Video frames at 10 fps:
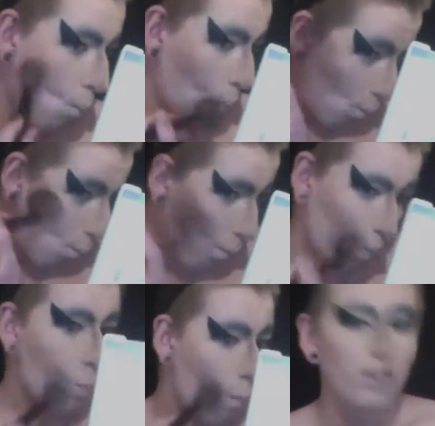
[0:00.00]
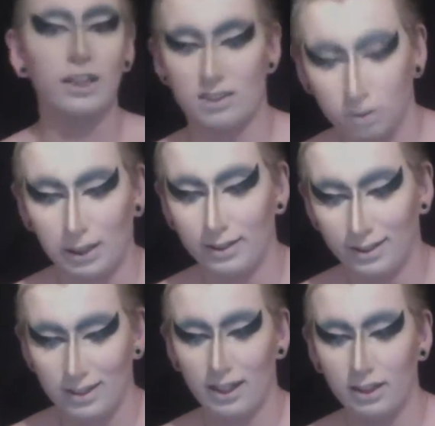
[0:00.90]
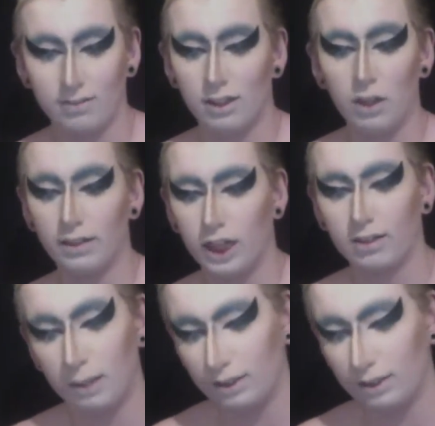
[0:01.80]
X out my chin, my jaw, and my